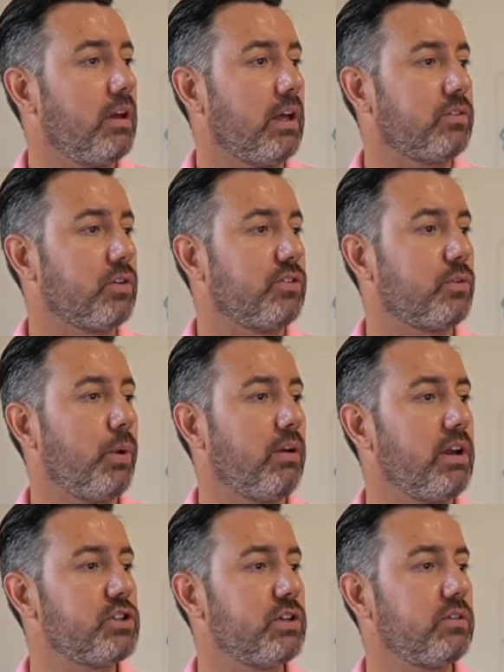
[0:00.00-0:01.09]
square
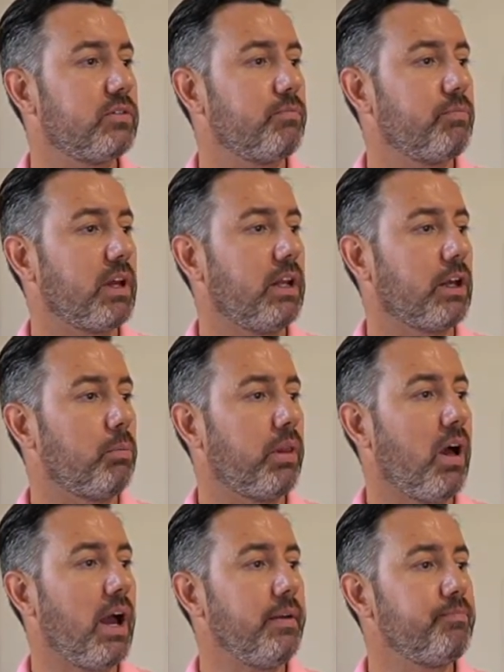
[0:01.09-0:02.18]
edges, click
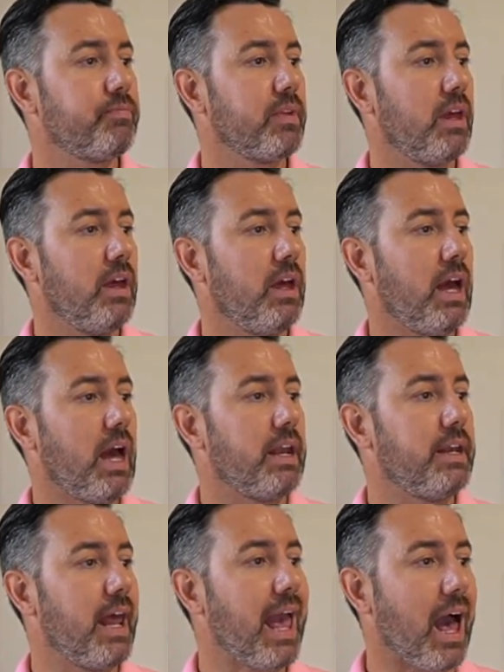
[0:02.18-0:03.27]
apply.
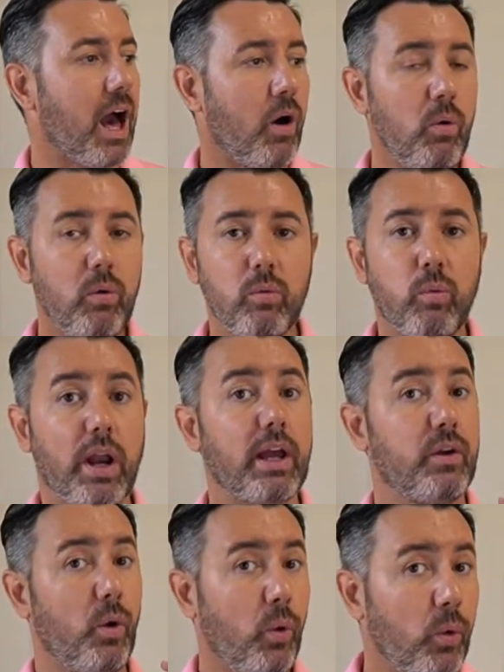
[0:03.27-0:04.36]
And now what I
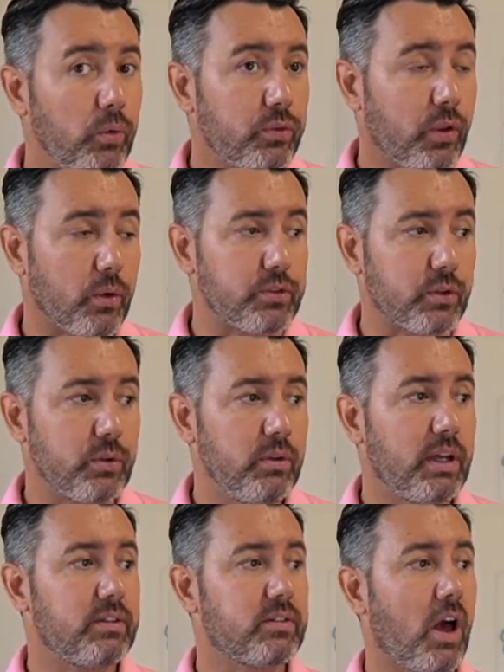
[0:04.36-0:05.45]
can also do
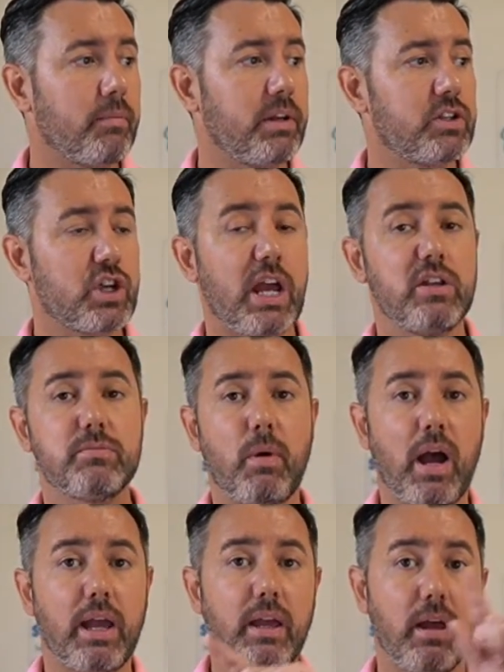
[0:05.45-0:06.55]
is I'm going to change
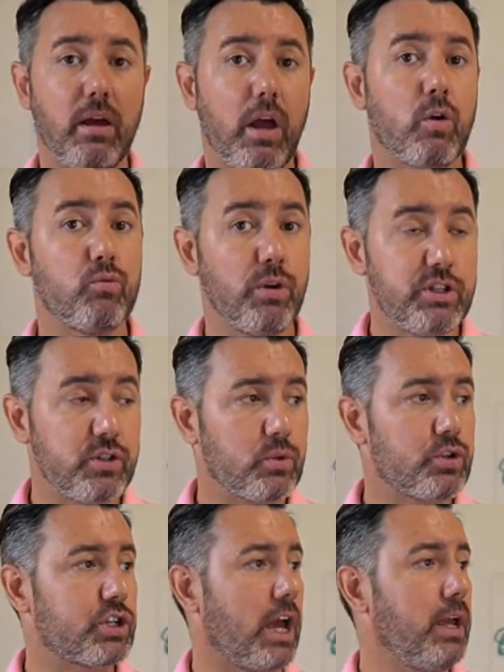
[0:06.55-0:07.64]
my original
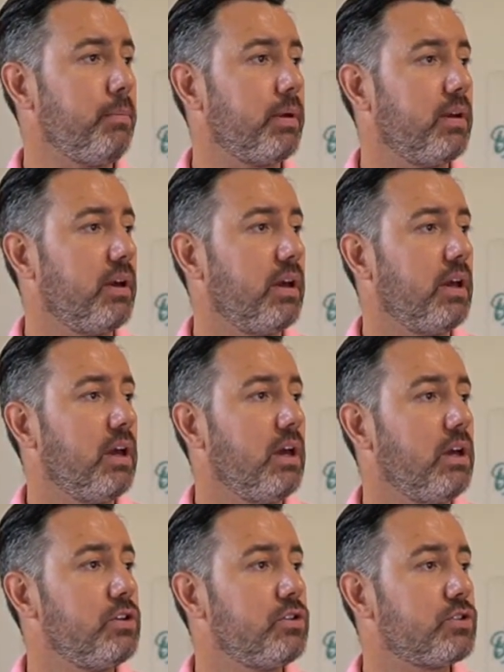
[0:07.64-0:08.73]
shape
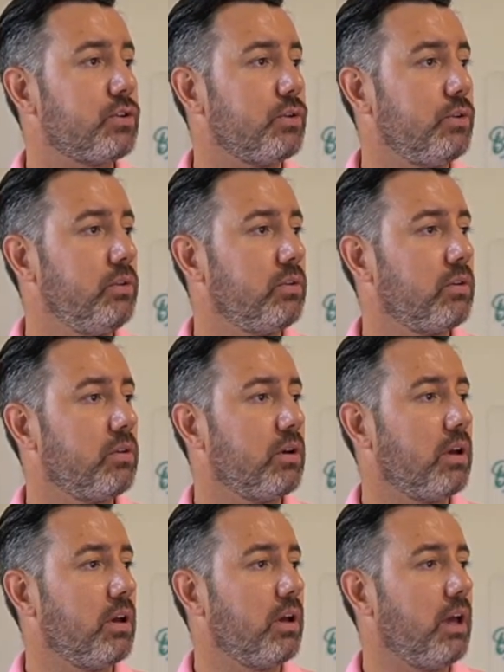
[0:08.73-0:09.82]
to
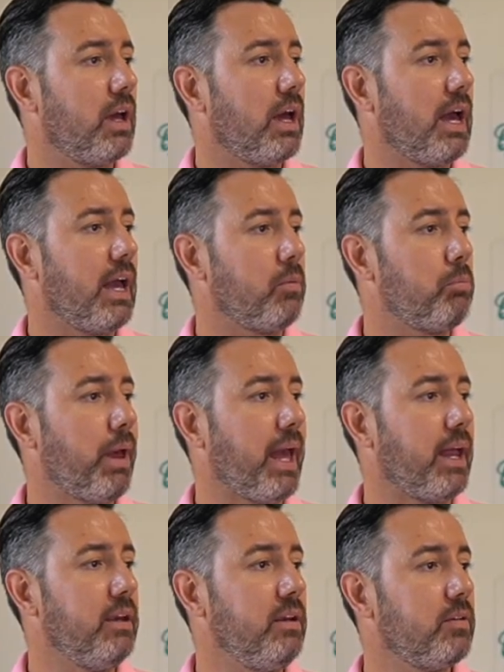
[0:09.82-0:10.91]
a
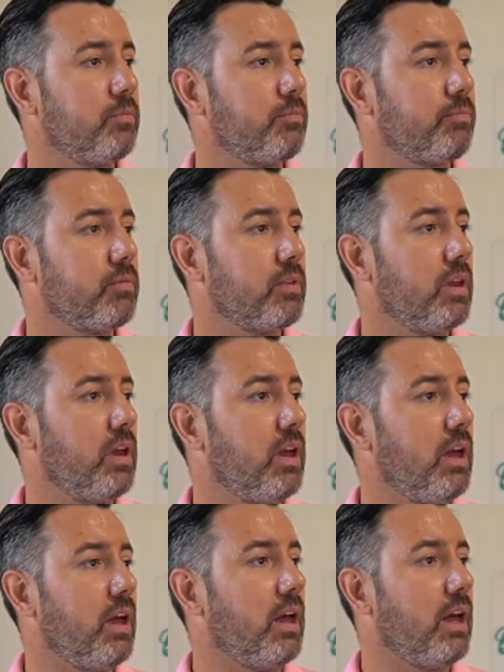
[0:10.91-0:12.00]
pen,
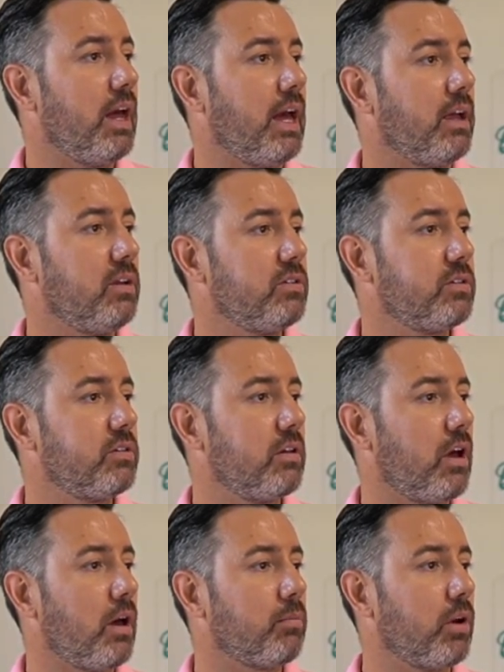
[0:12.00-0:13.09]
and
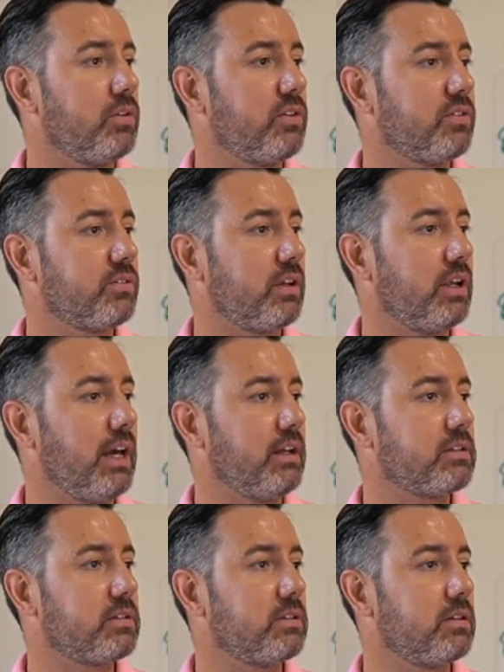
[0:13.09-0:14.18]
I'm going to
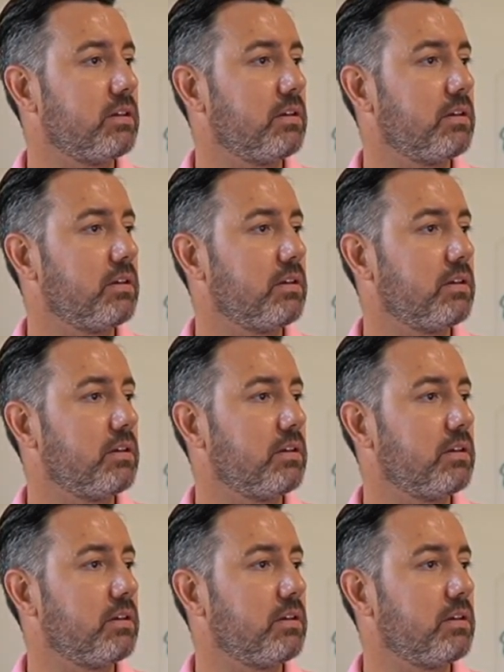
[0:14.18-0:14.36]
select,